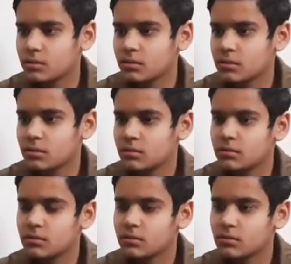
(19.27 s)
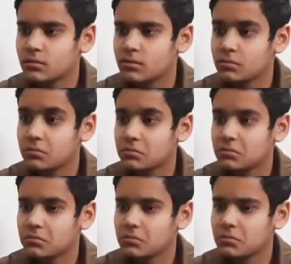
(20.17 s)

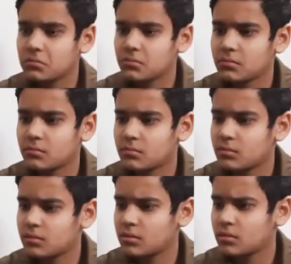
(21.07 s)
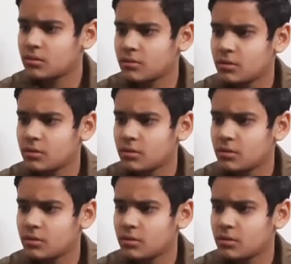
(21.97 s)
(no one is talking)